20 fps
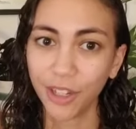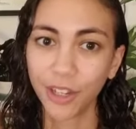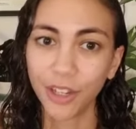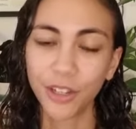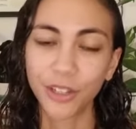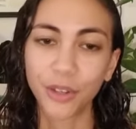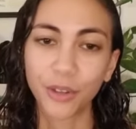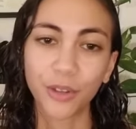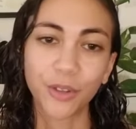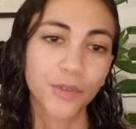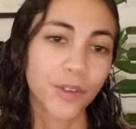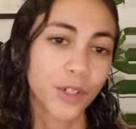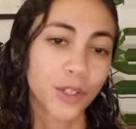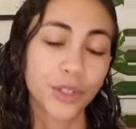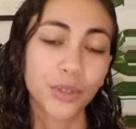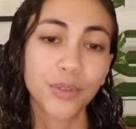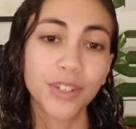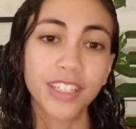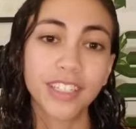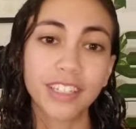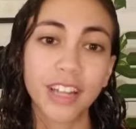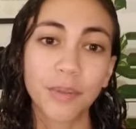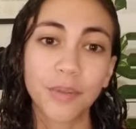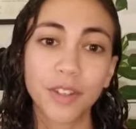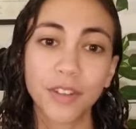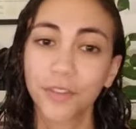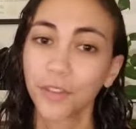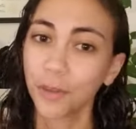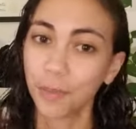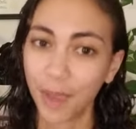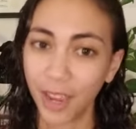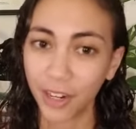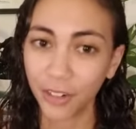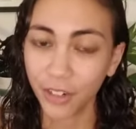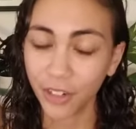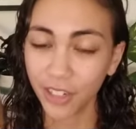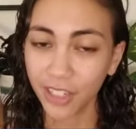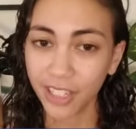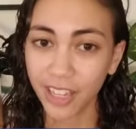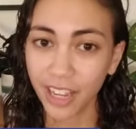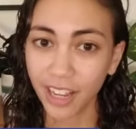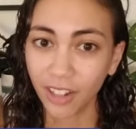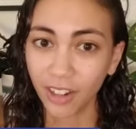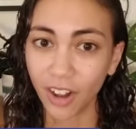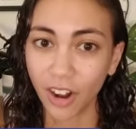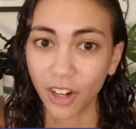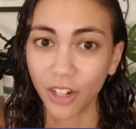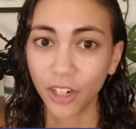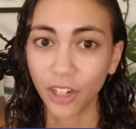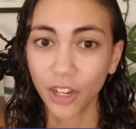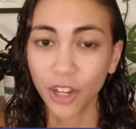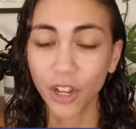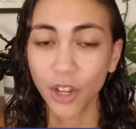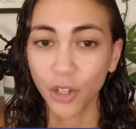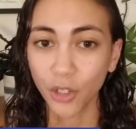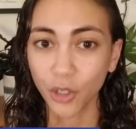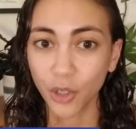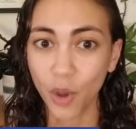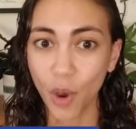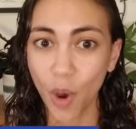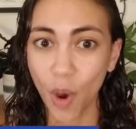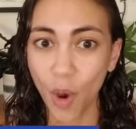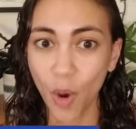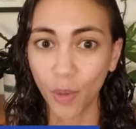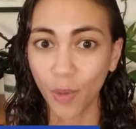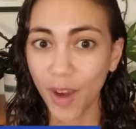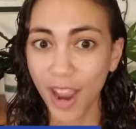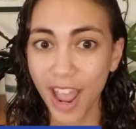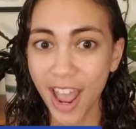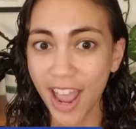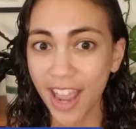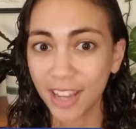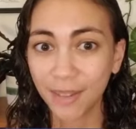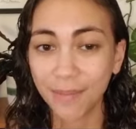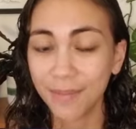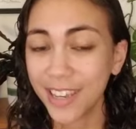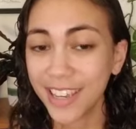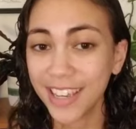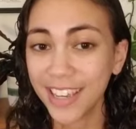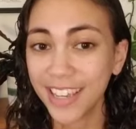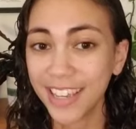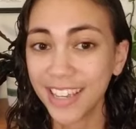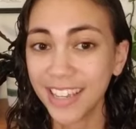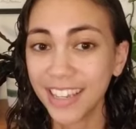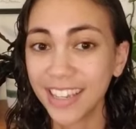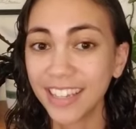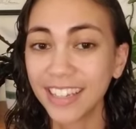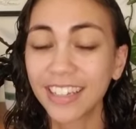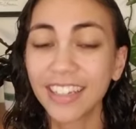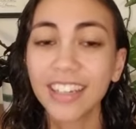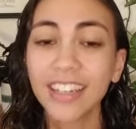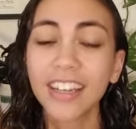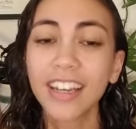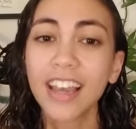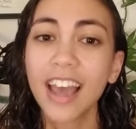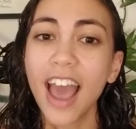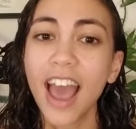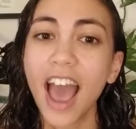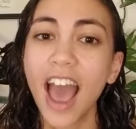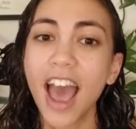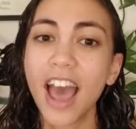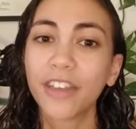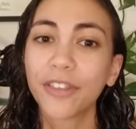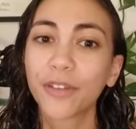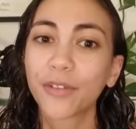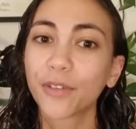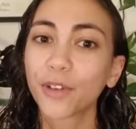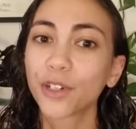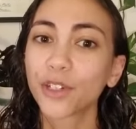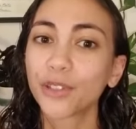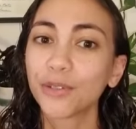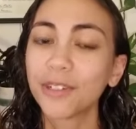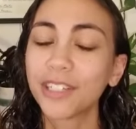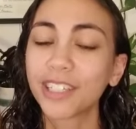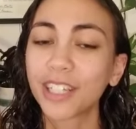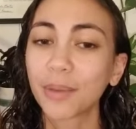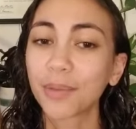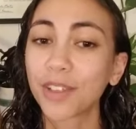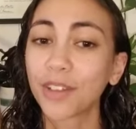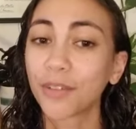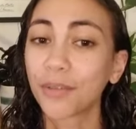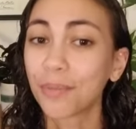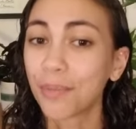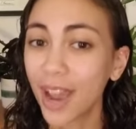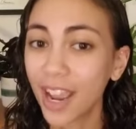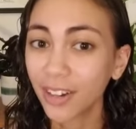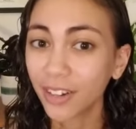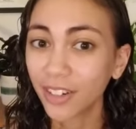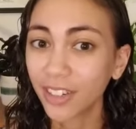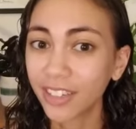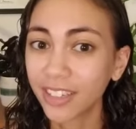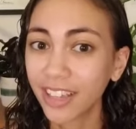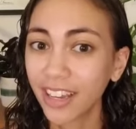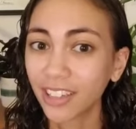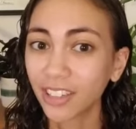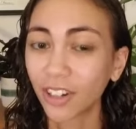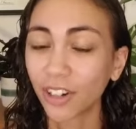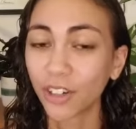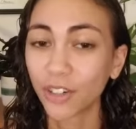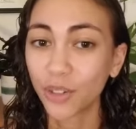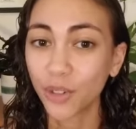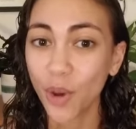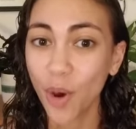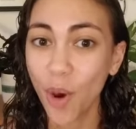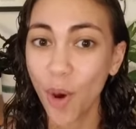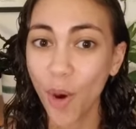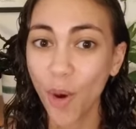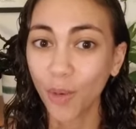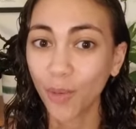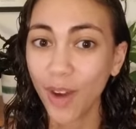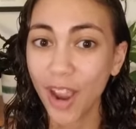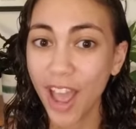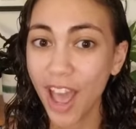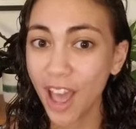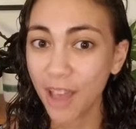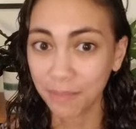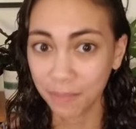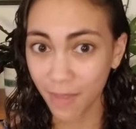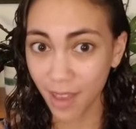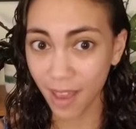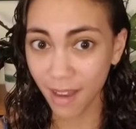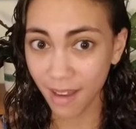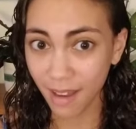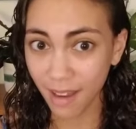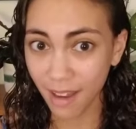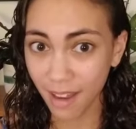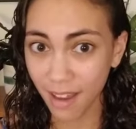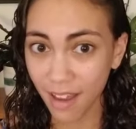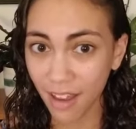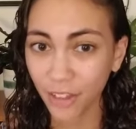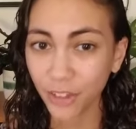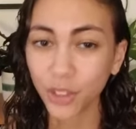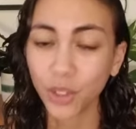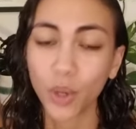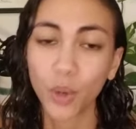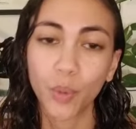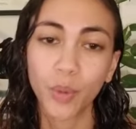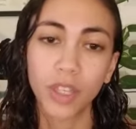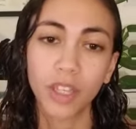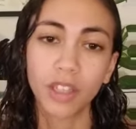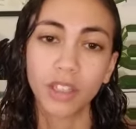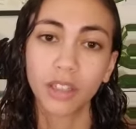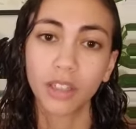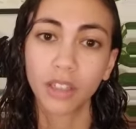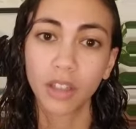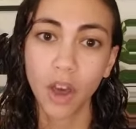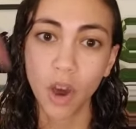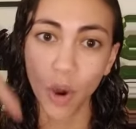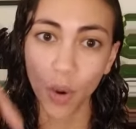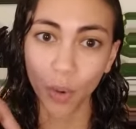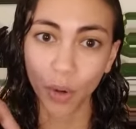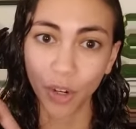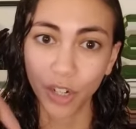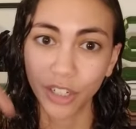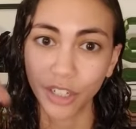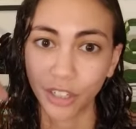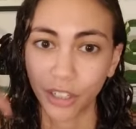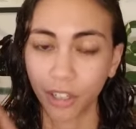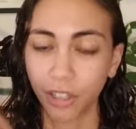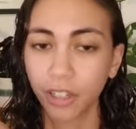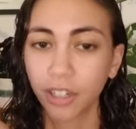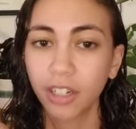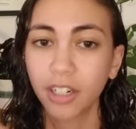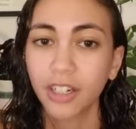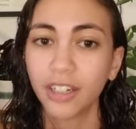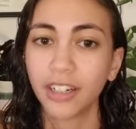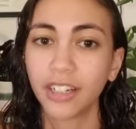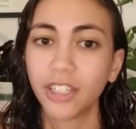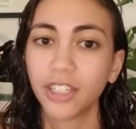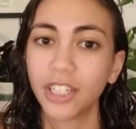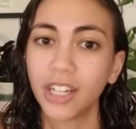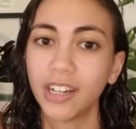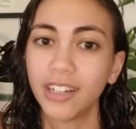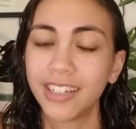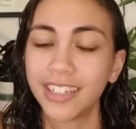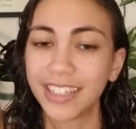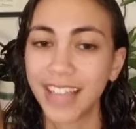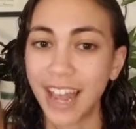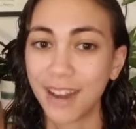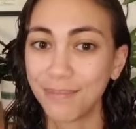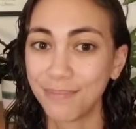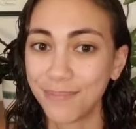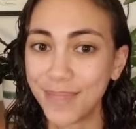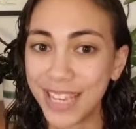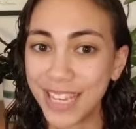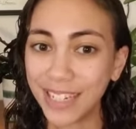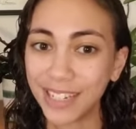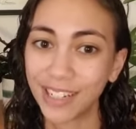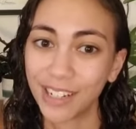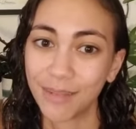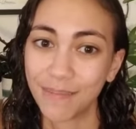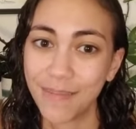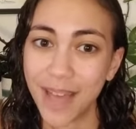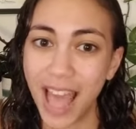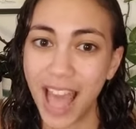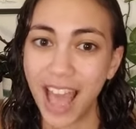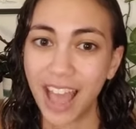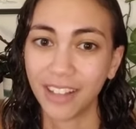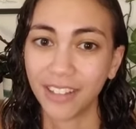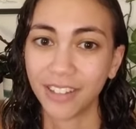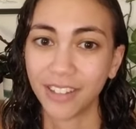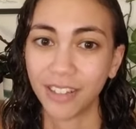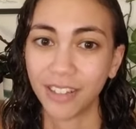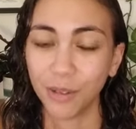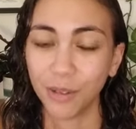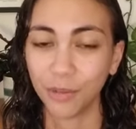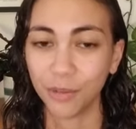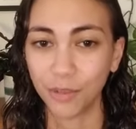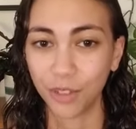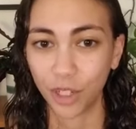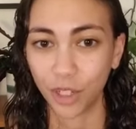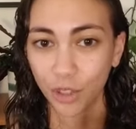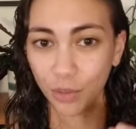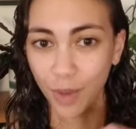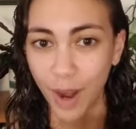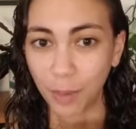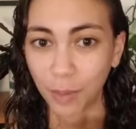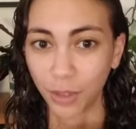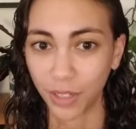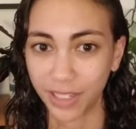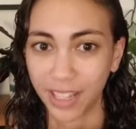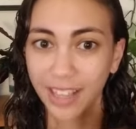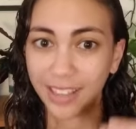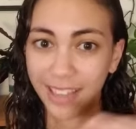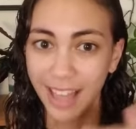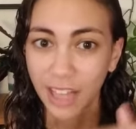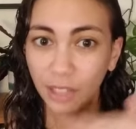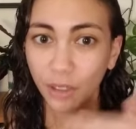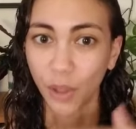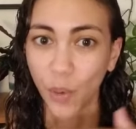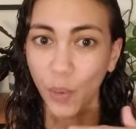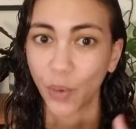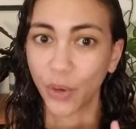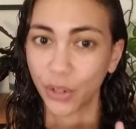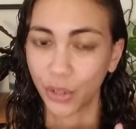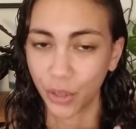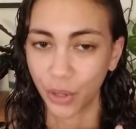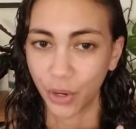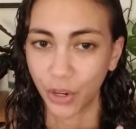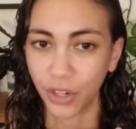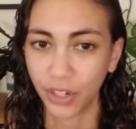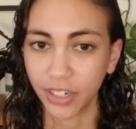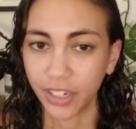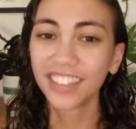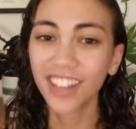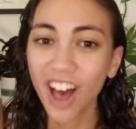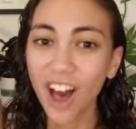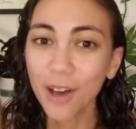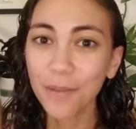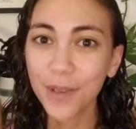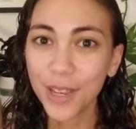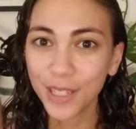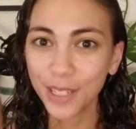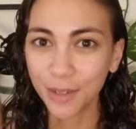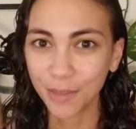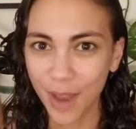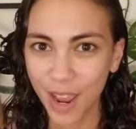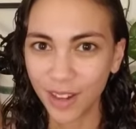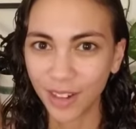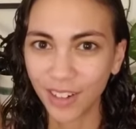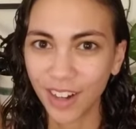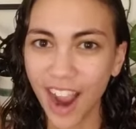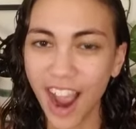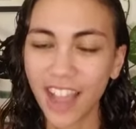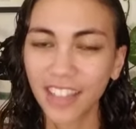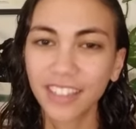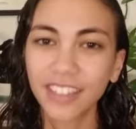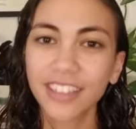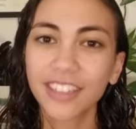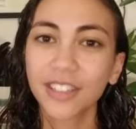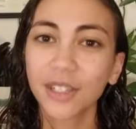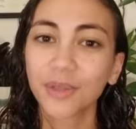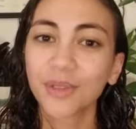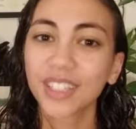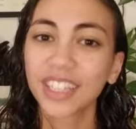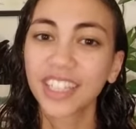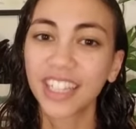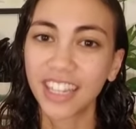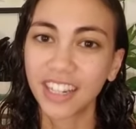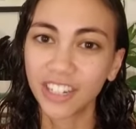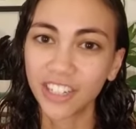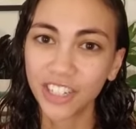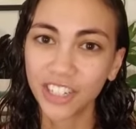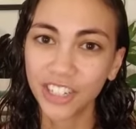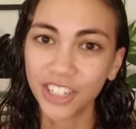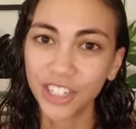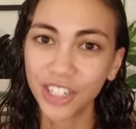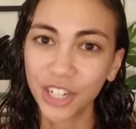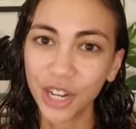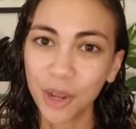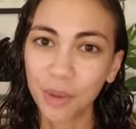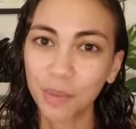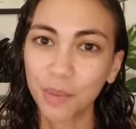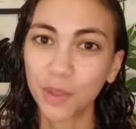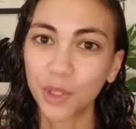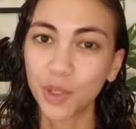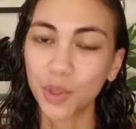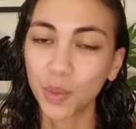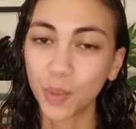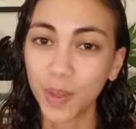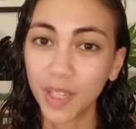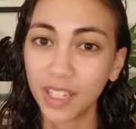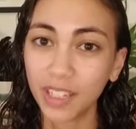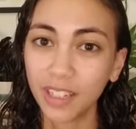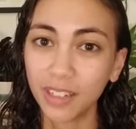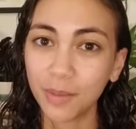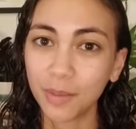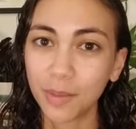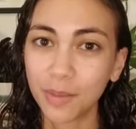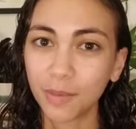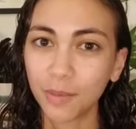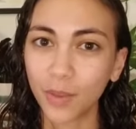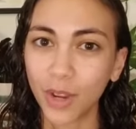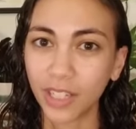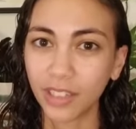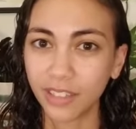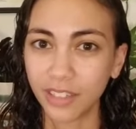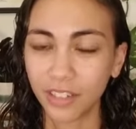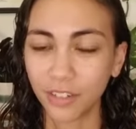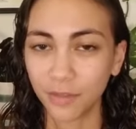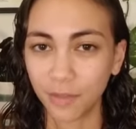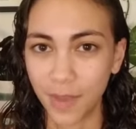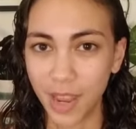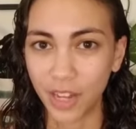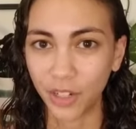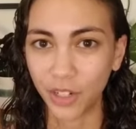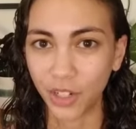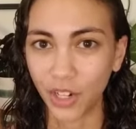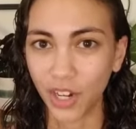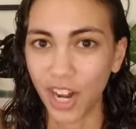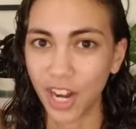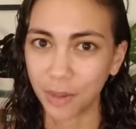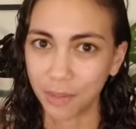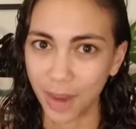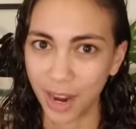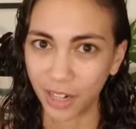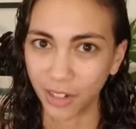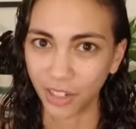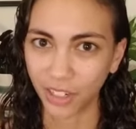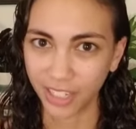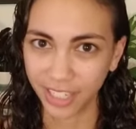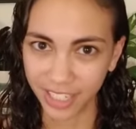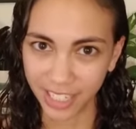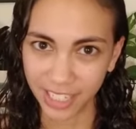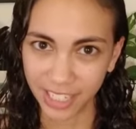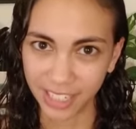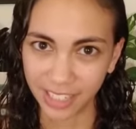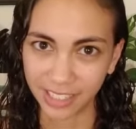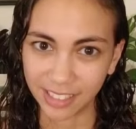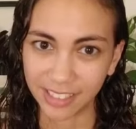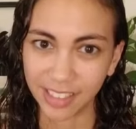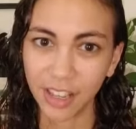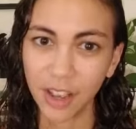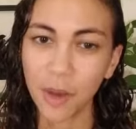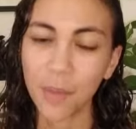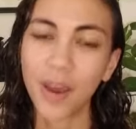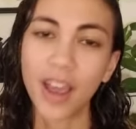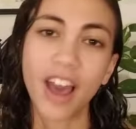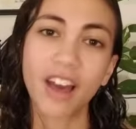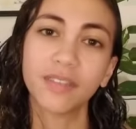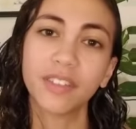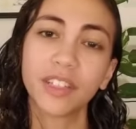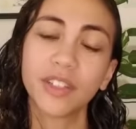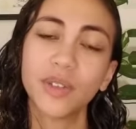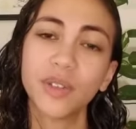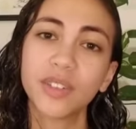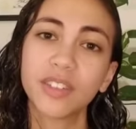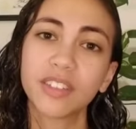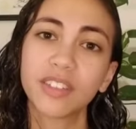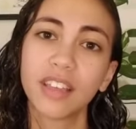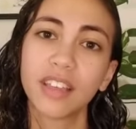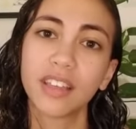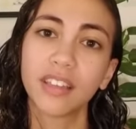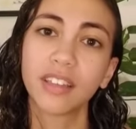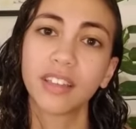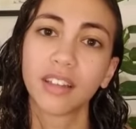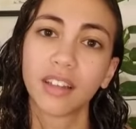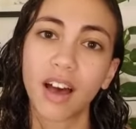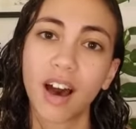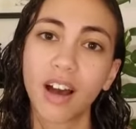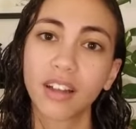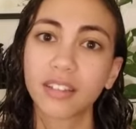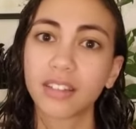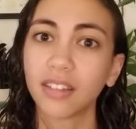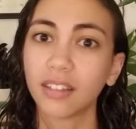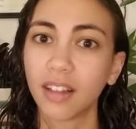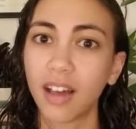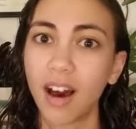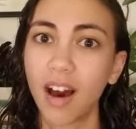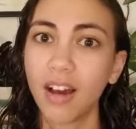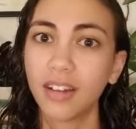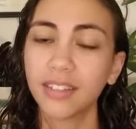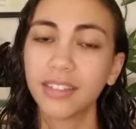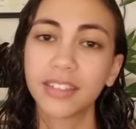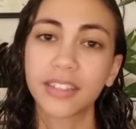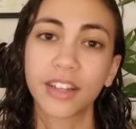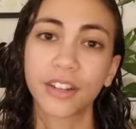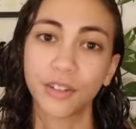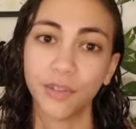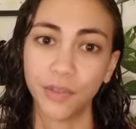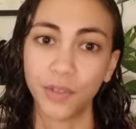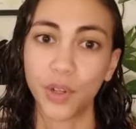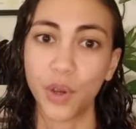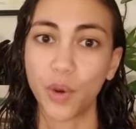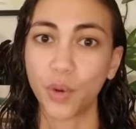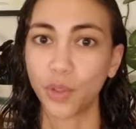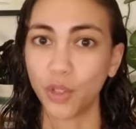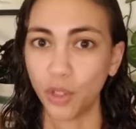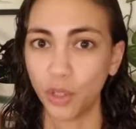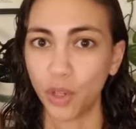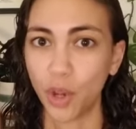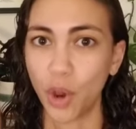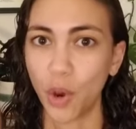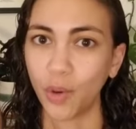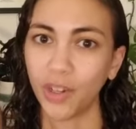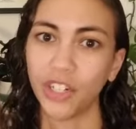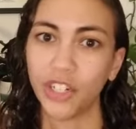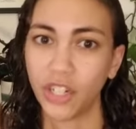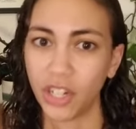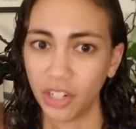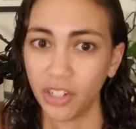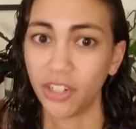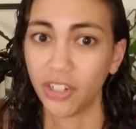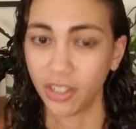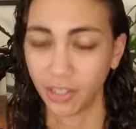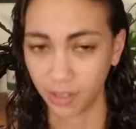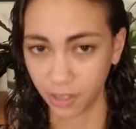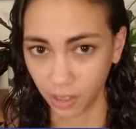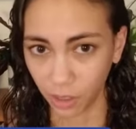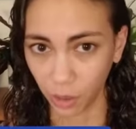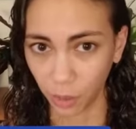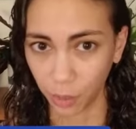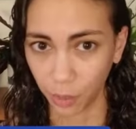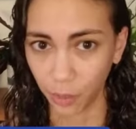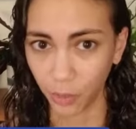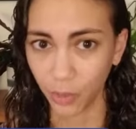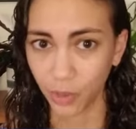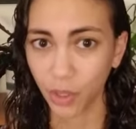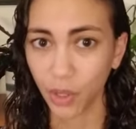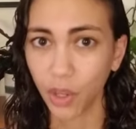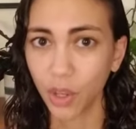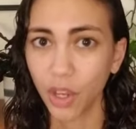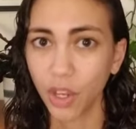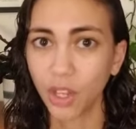So the first 3 steps of a major scale are do, re, mi, and the first 3 steps of a minor scale are do, re, mi. So we lowered the third and changed that mi to me to represent that lowered third. Law-based minor highlights the relationship between relative major and minor keys by having you sing la to la instead of do to do and change the syllables.